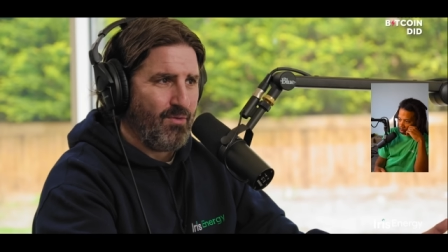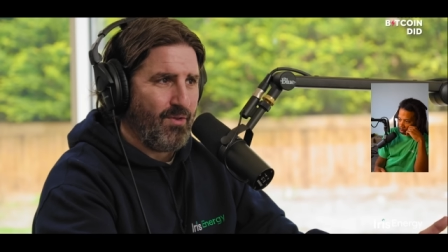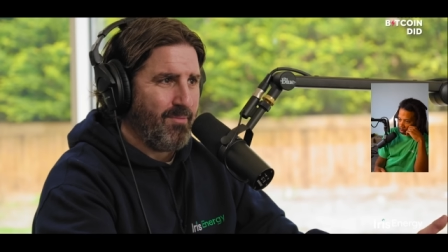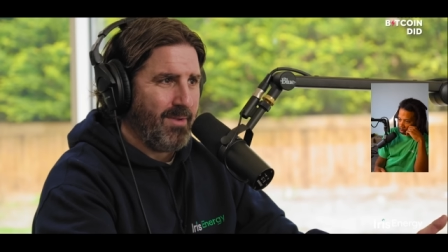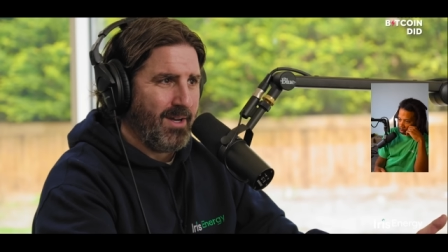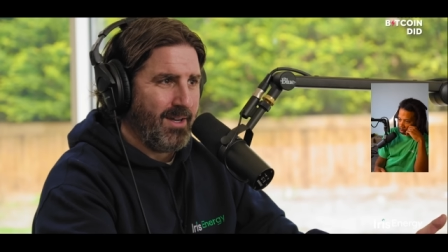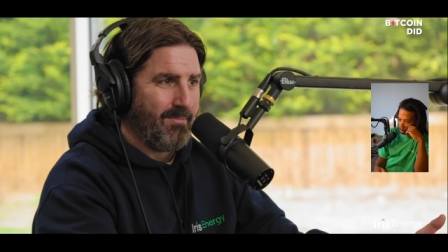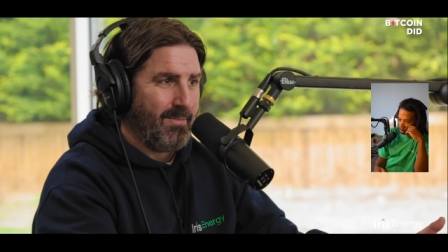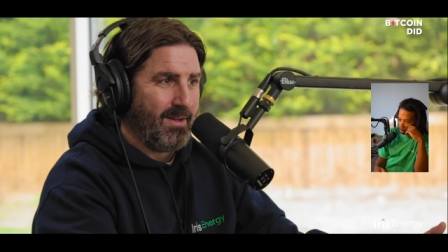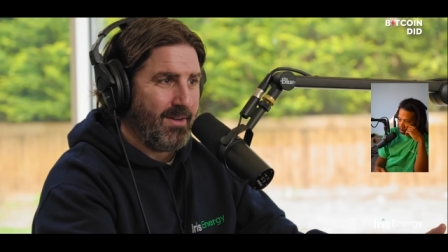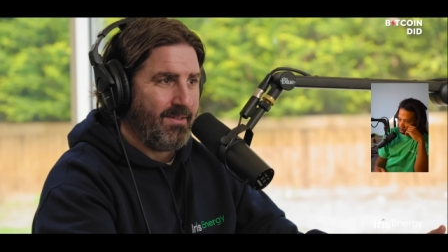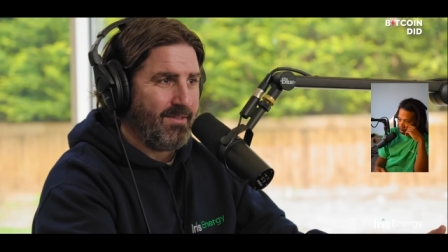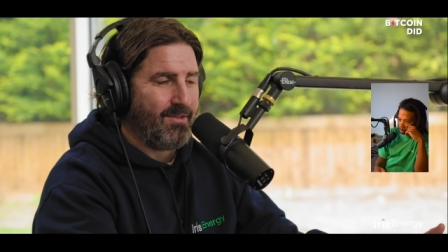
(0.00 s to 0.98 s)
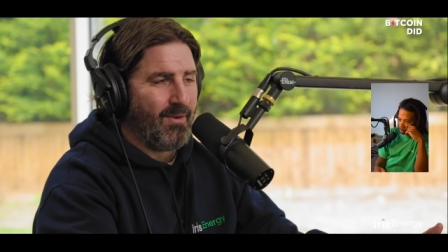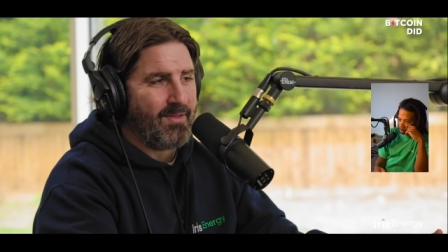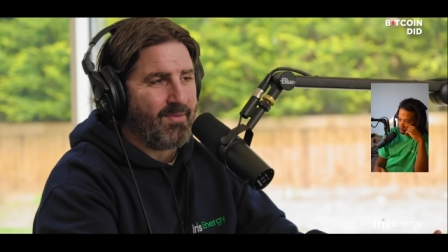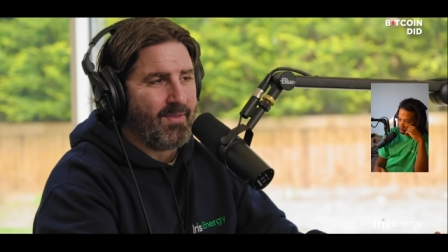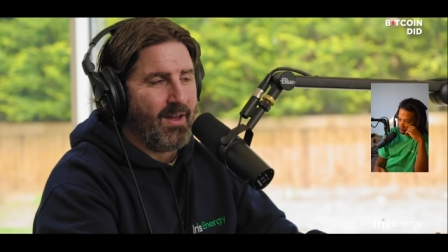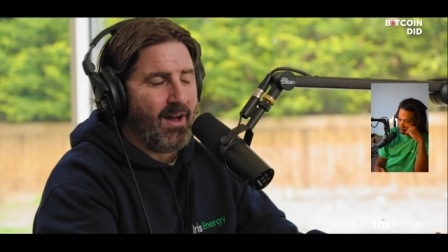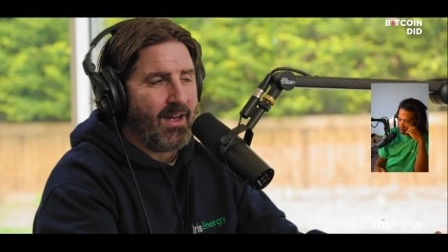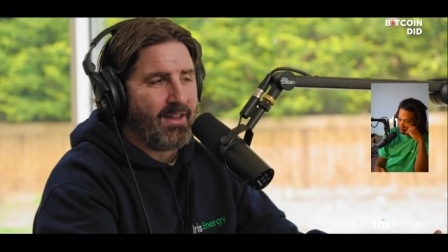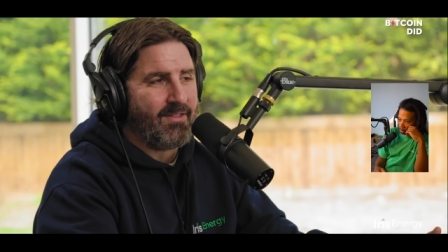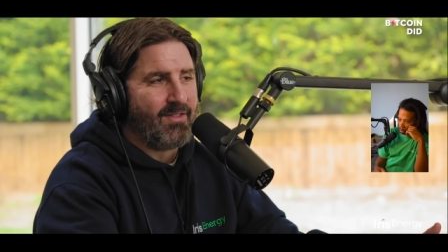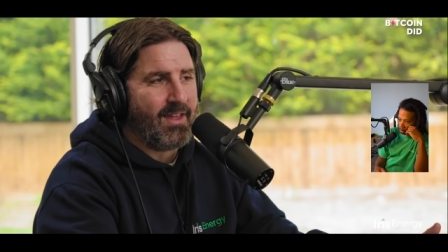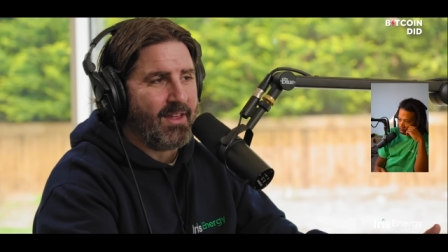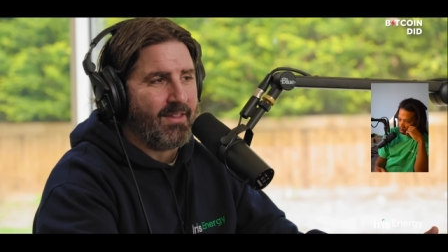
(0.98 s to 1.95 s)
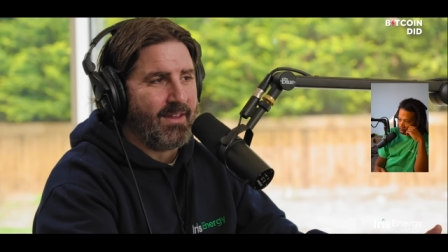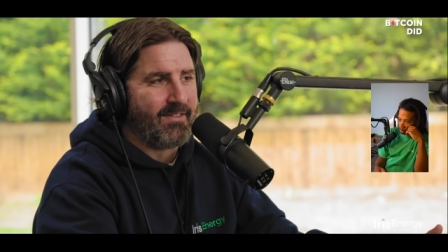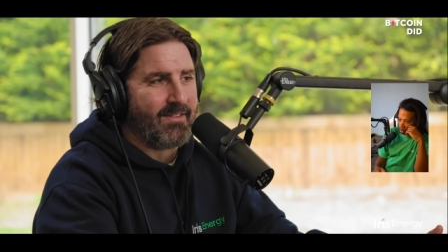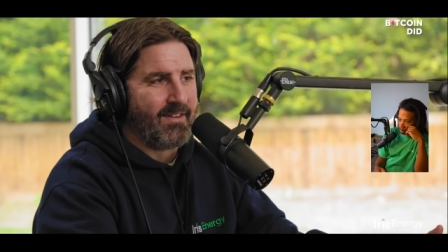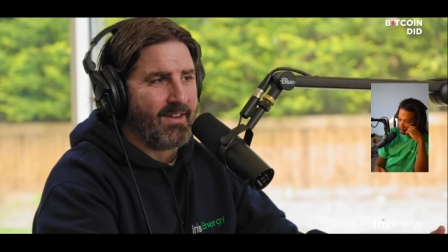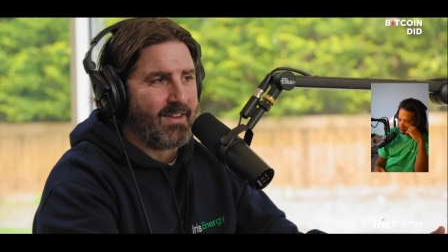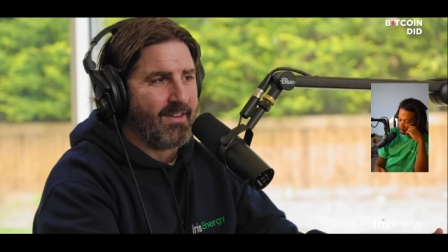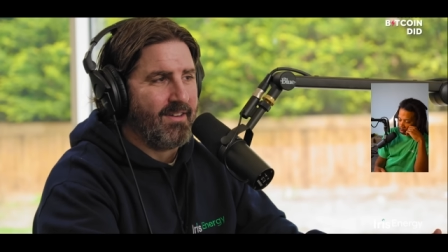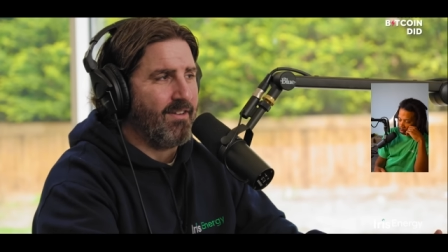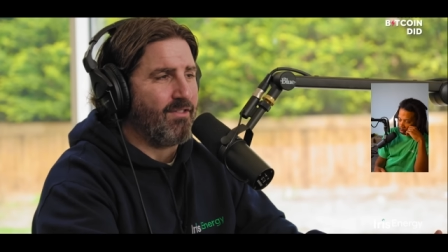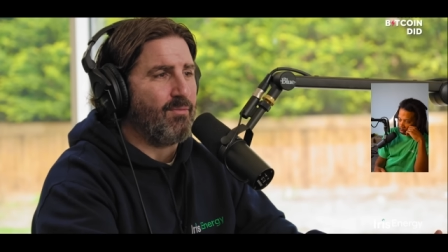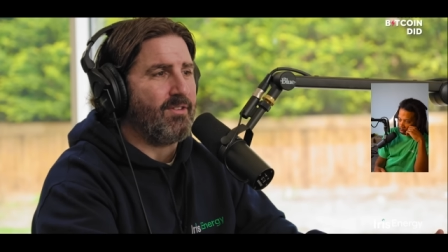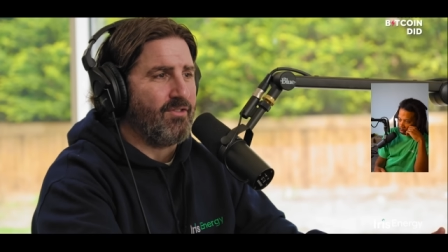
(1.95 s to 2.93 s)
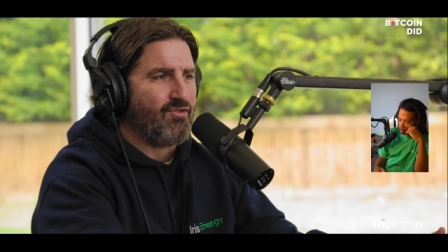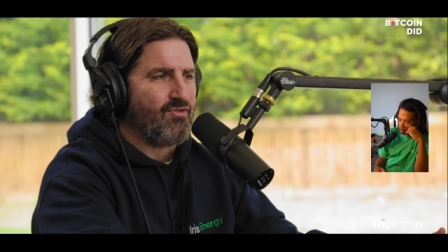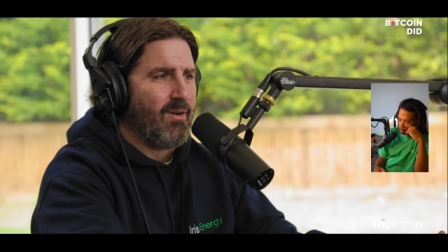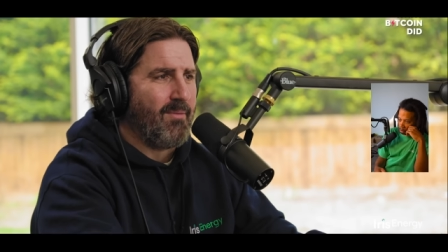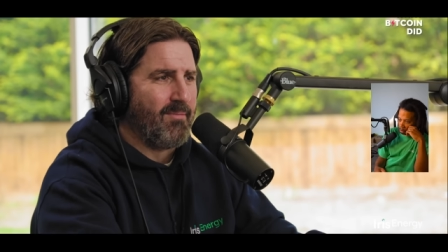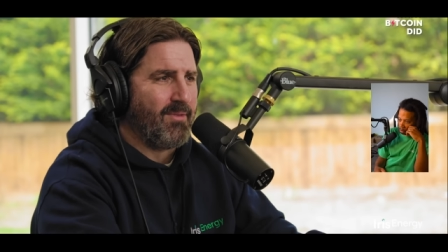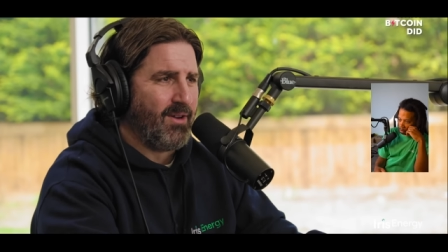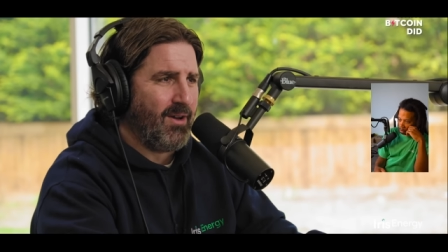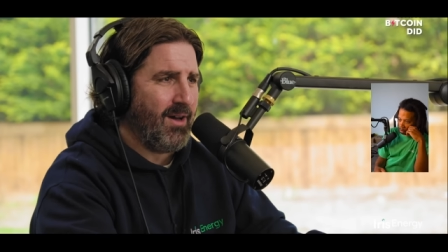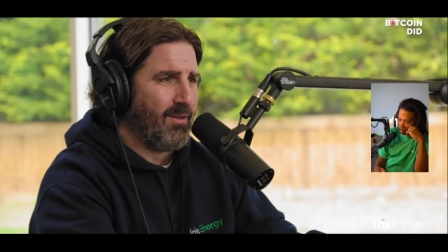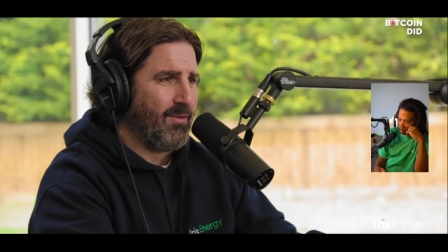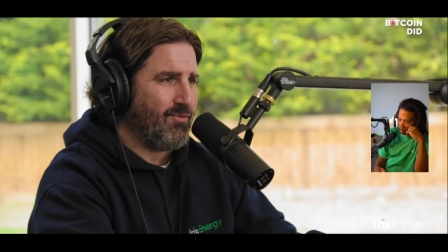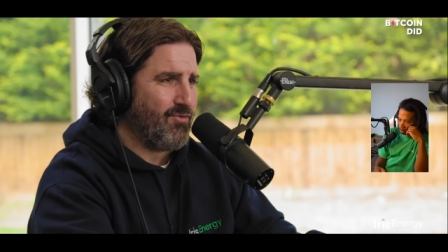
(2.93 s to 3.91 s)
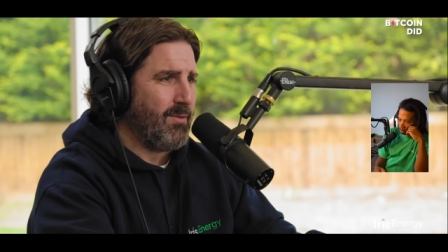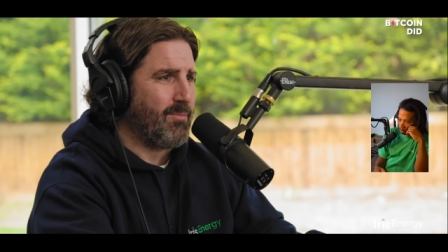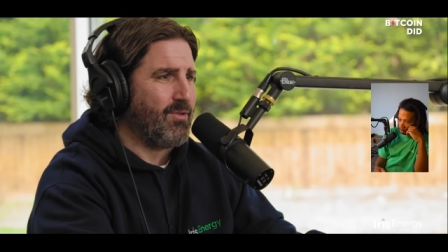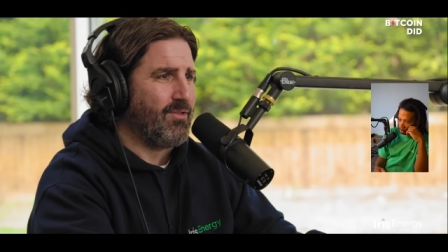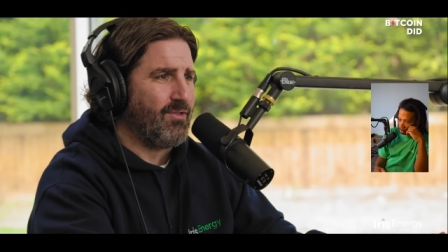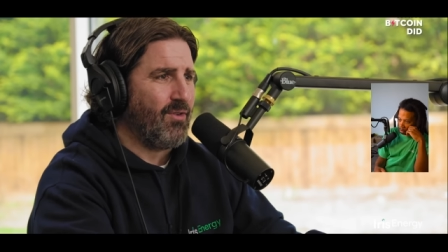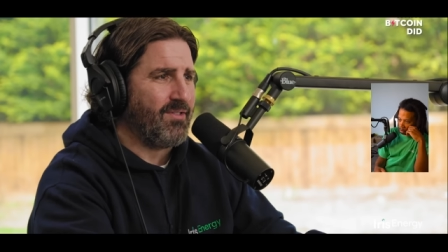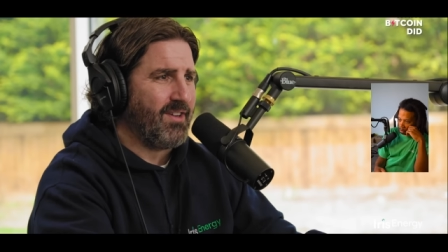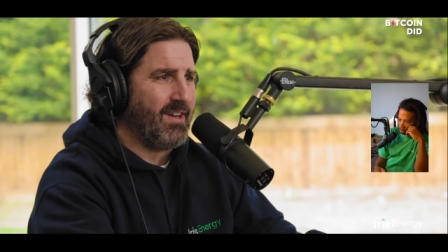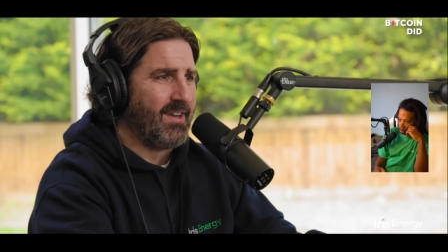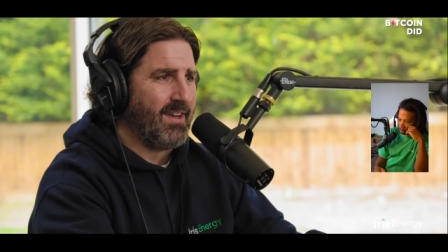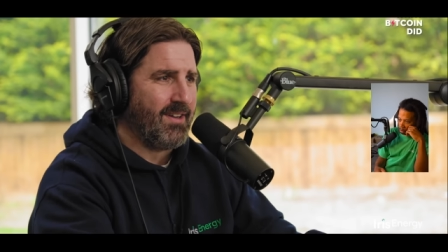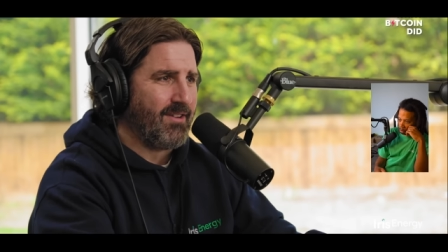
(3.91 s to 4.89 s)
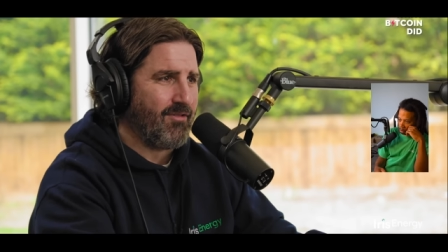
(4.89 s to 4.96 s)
move on, man. But so I think there's like, it's almost like Trump. You know how Trump could not take any